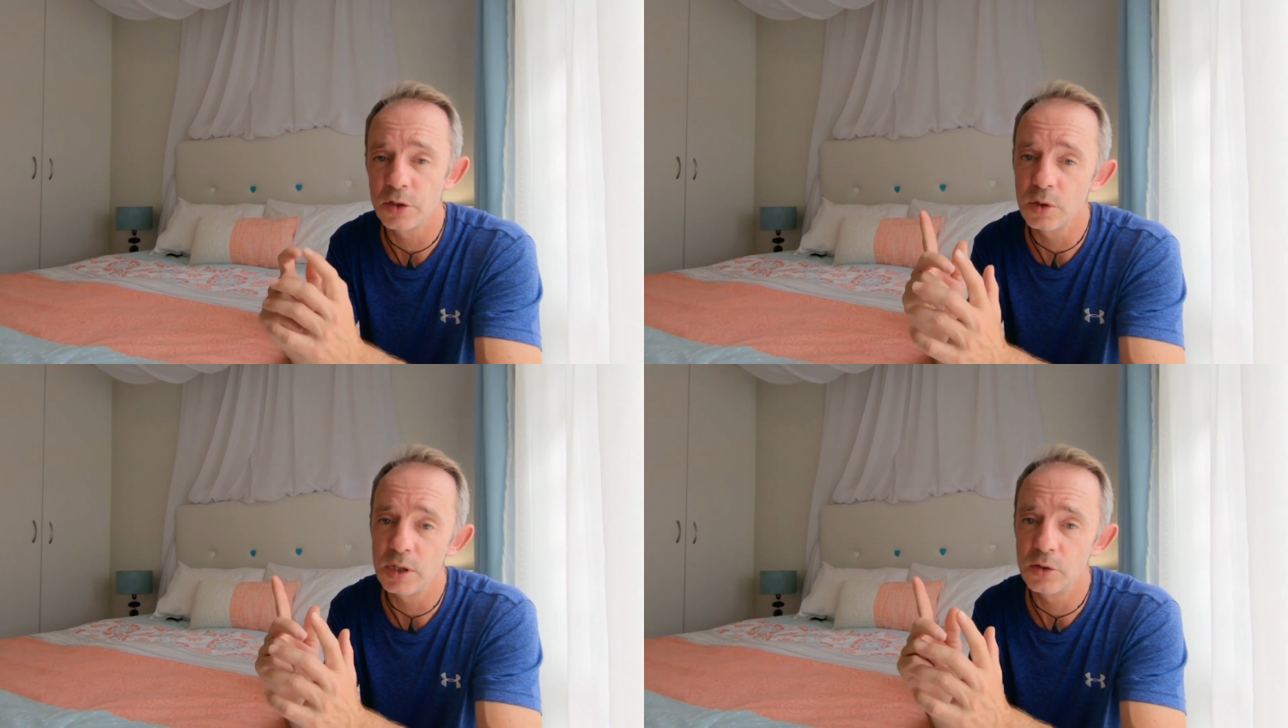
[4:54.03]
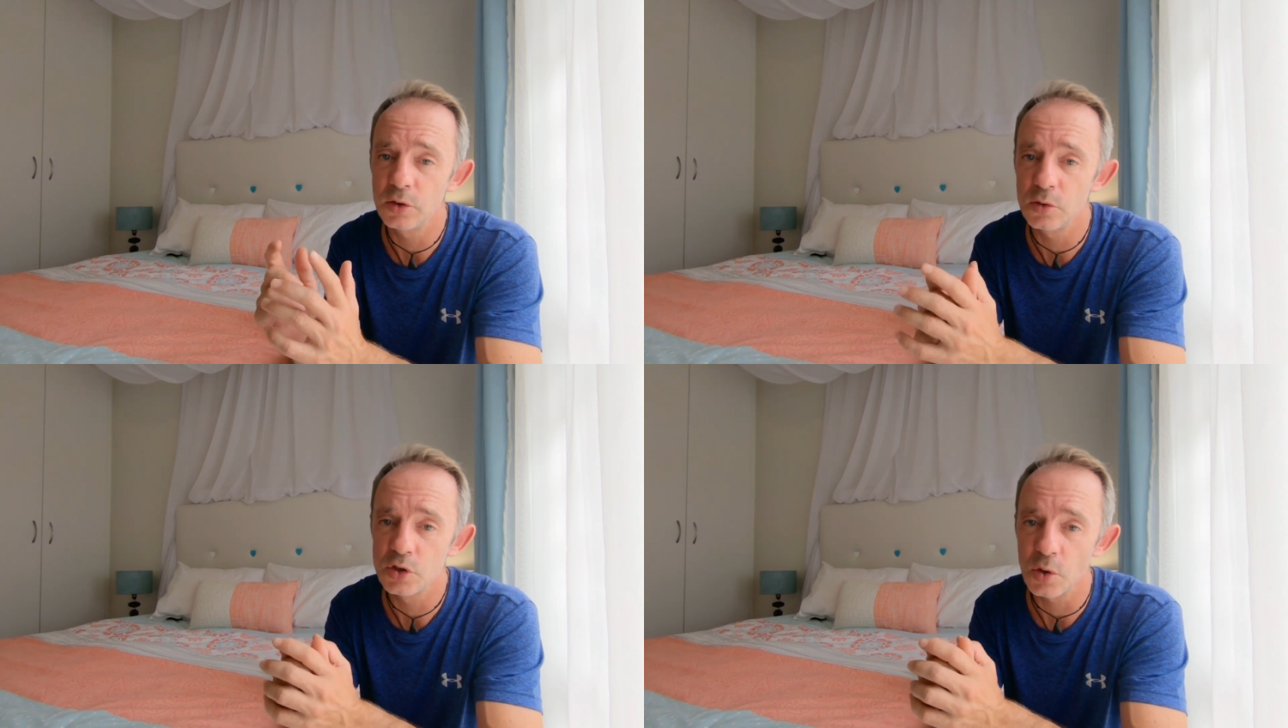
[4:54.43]
you need to
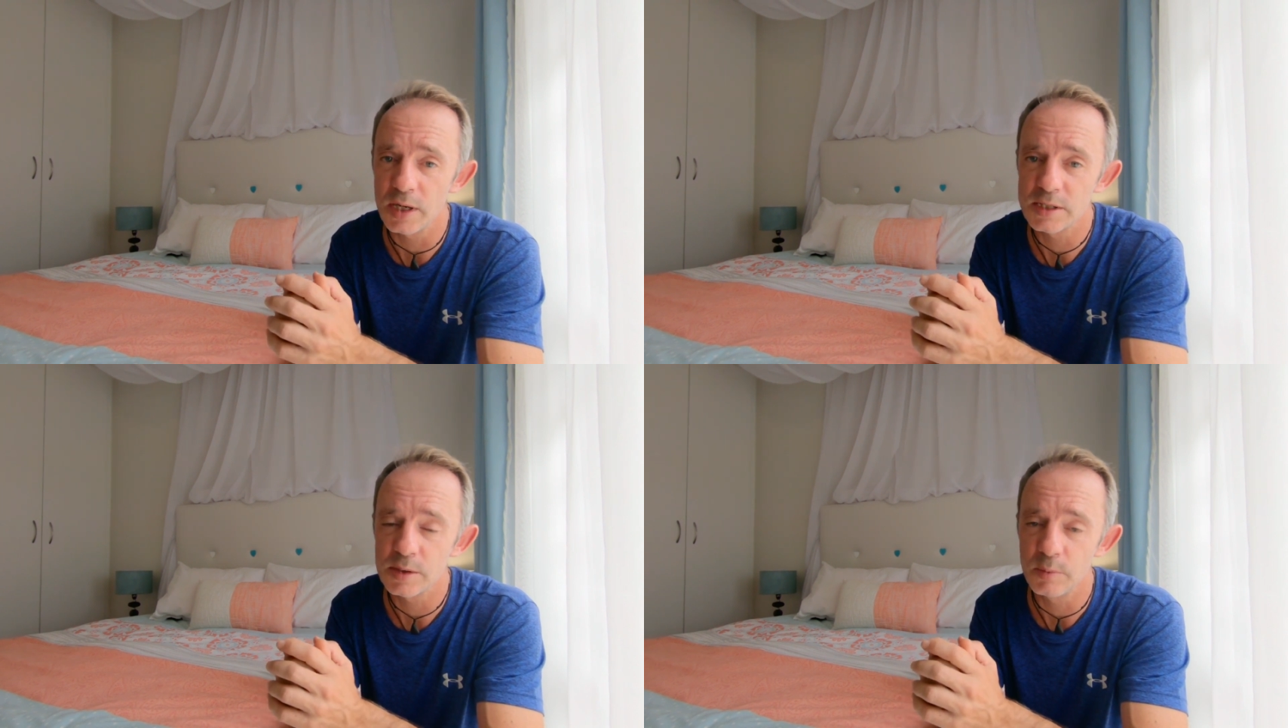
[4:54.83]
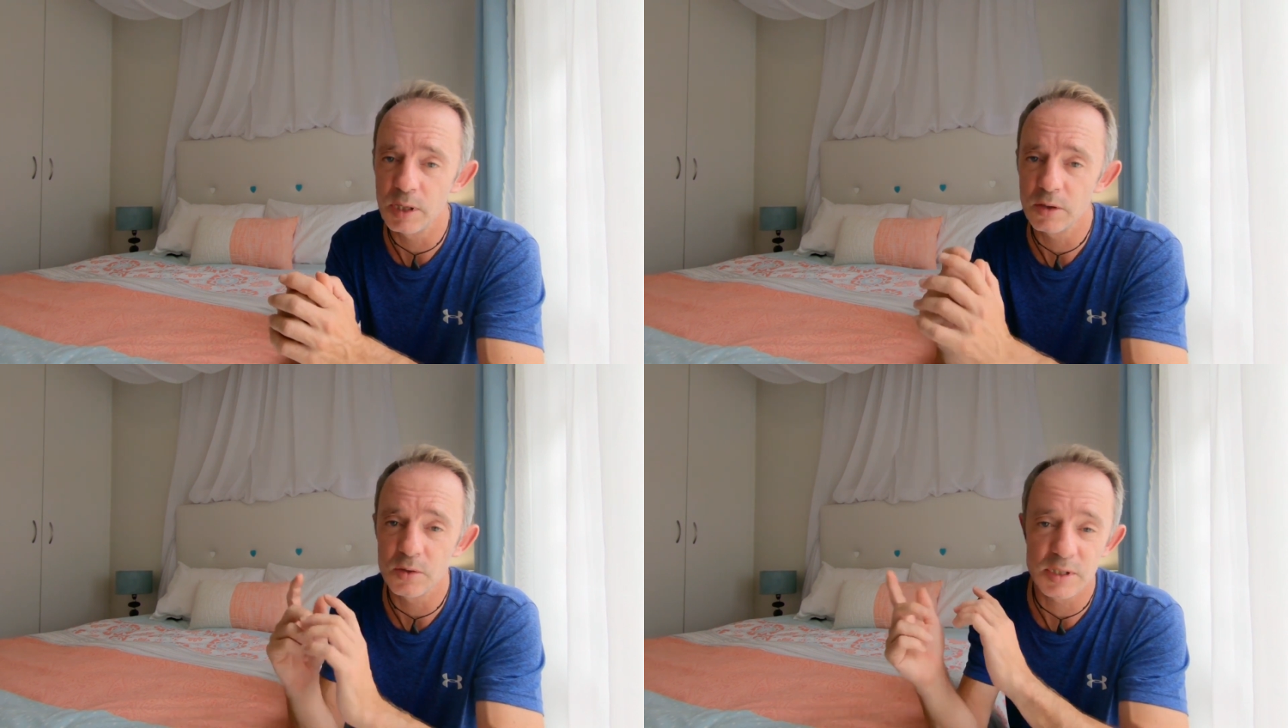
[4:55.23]
use your SMB,
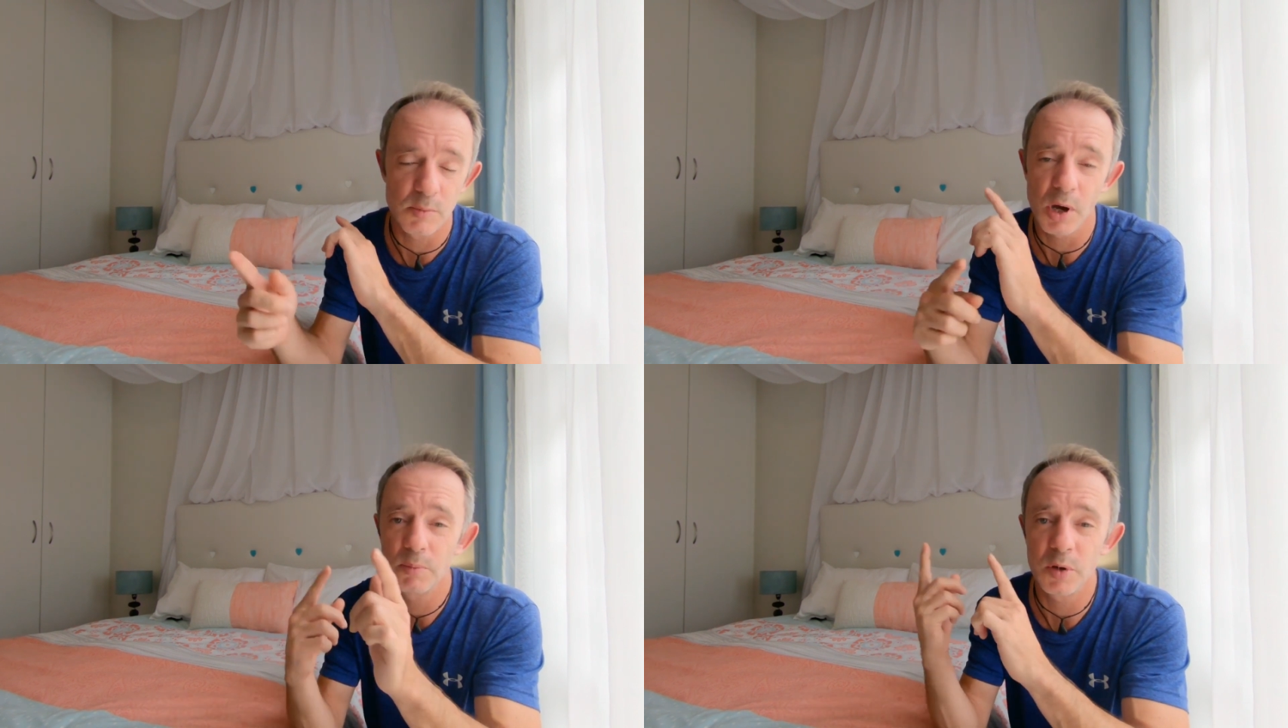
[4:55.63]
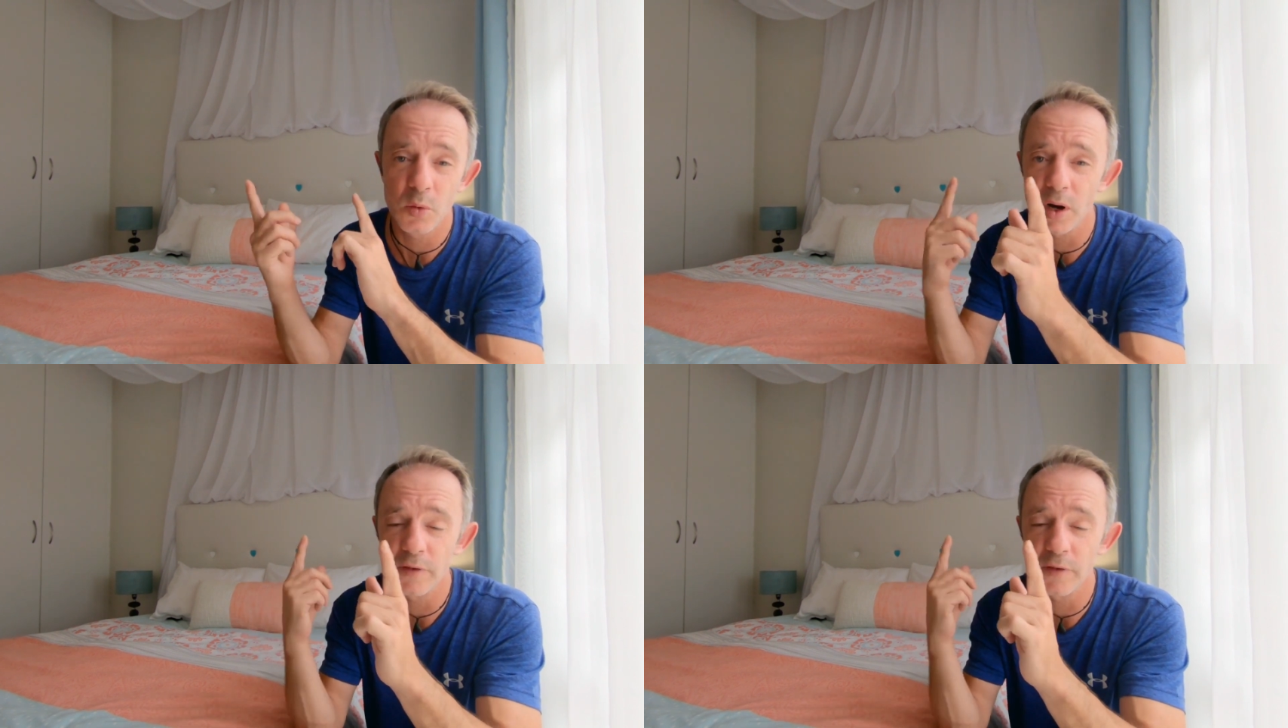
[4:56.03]
because there might be quite